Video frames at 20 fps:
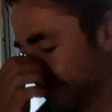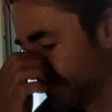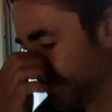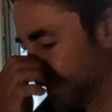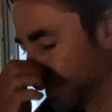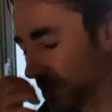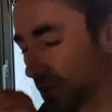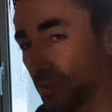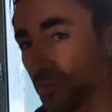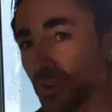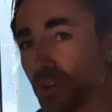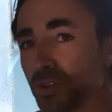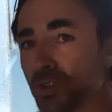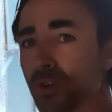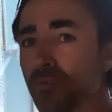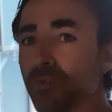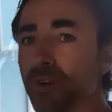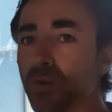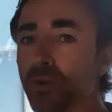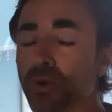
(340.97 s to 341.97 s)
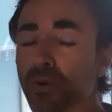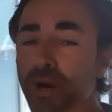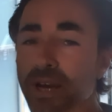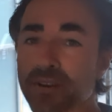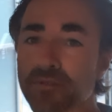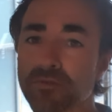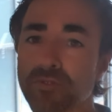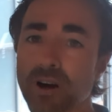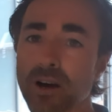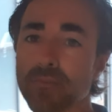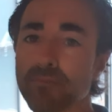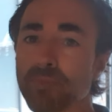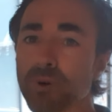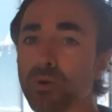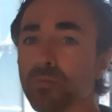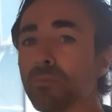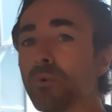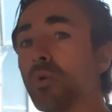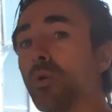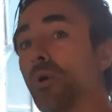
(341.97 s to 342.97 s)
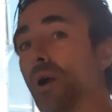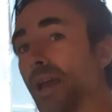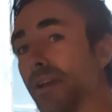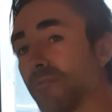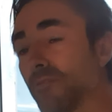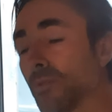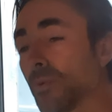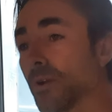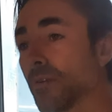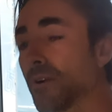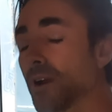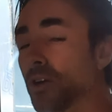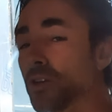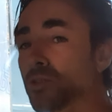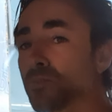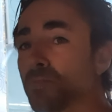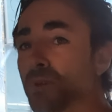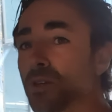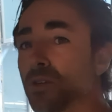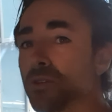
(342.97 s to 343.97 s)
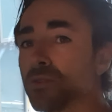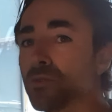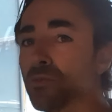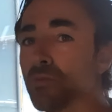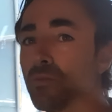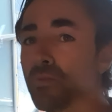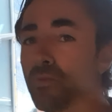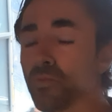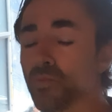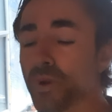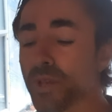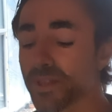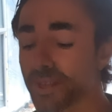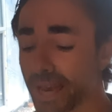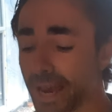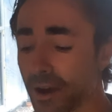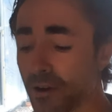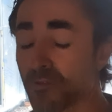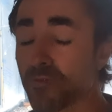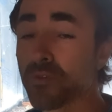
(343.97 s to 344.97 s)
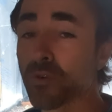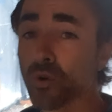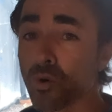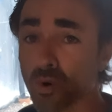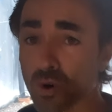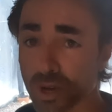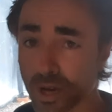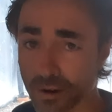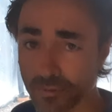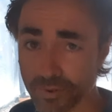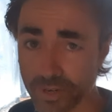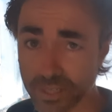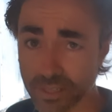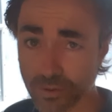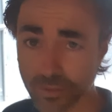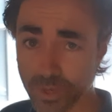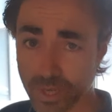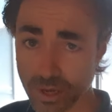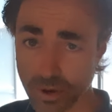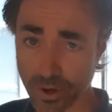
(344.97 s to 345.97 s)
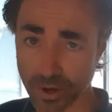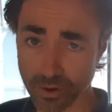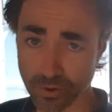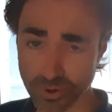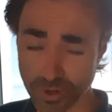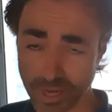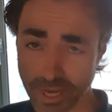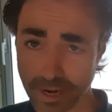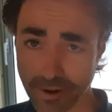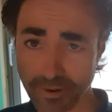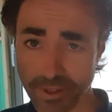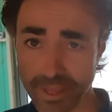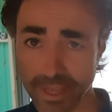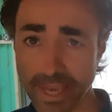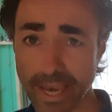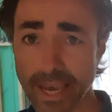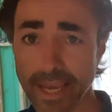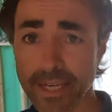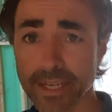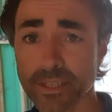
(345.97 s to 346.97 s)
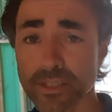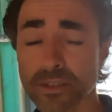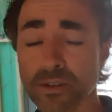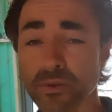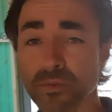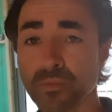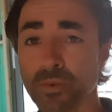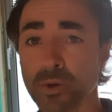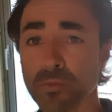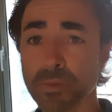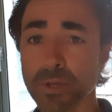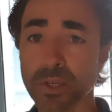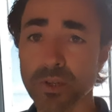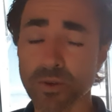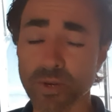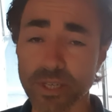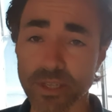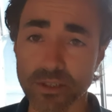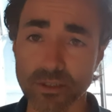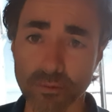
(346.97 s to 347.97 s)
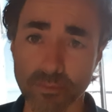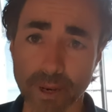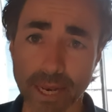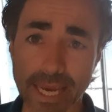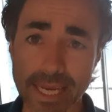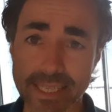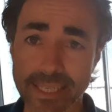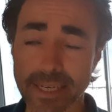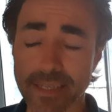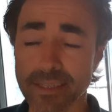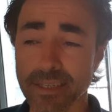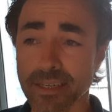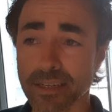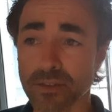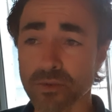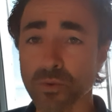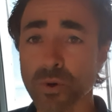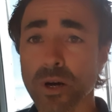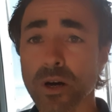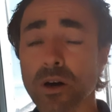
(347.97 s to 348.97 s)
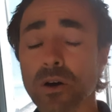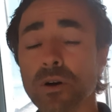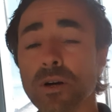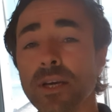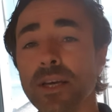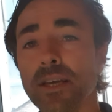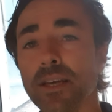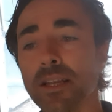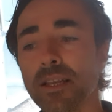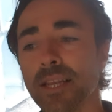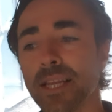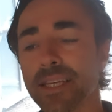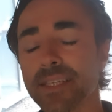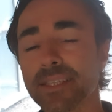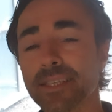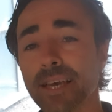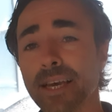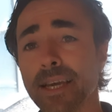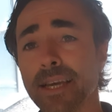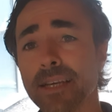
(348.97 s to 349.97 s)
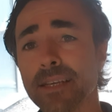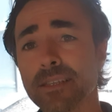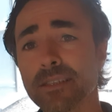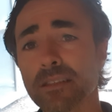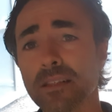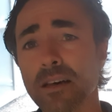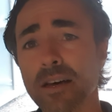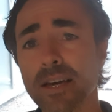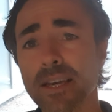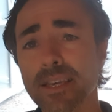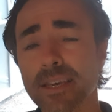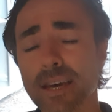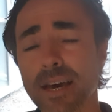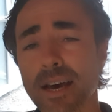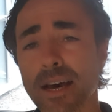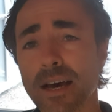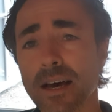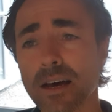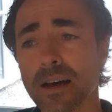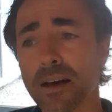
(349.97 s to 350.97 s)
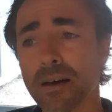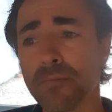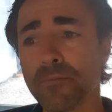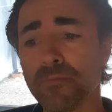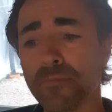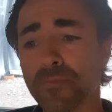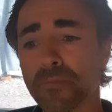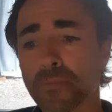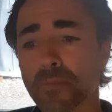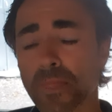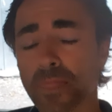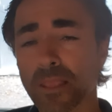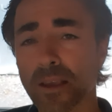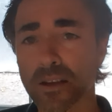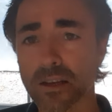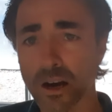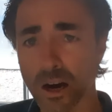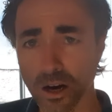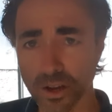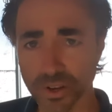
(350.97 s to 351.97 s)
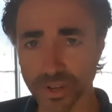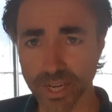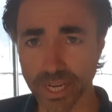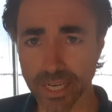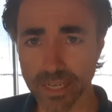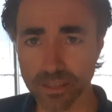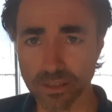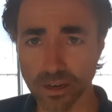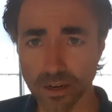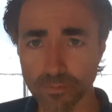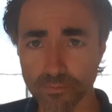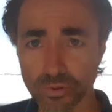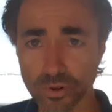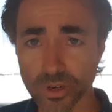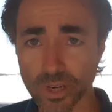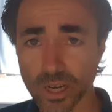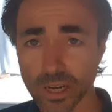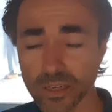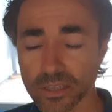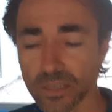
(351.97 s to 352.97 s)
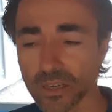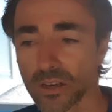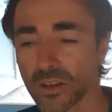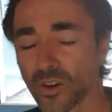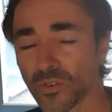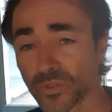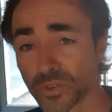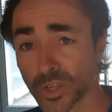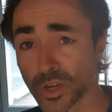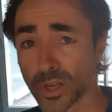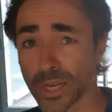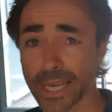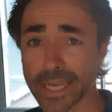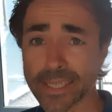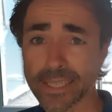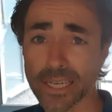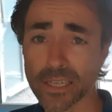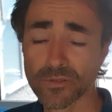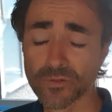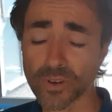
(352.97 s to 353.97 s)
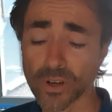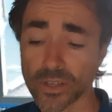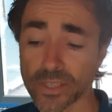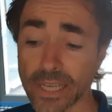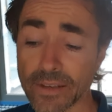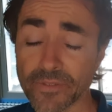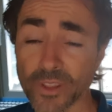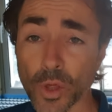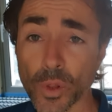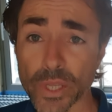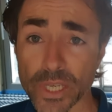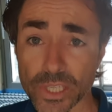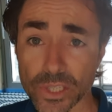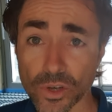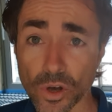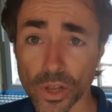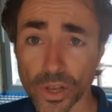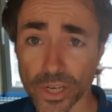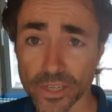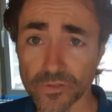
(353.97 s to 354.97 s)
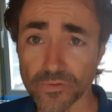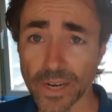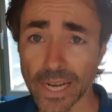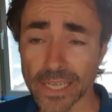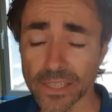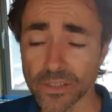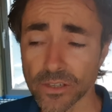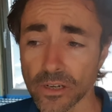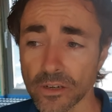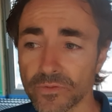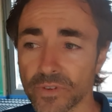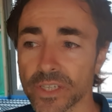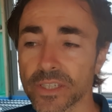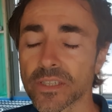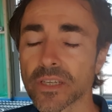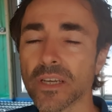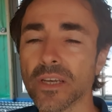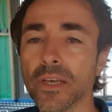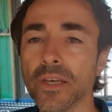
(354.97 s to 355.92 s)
so you don't really want to add 5 mil more everywhere else, because with our floor coverings that we're going on here in the end, we'll be doing some latex in as well. Let's say it's like Cardine type product. Obviously got latex first, even though this has got a nice flat surface.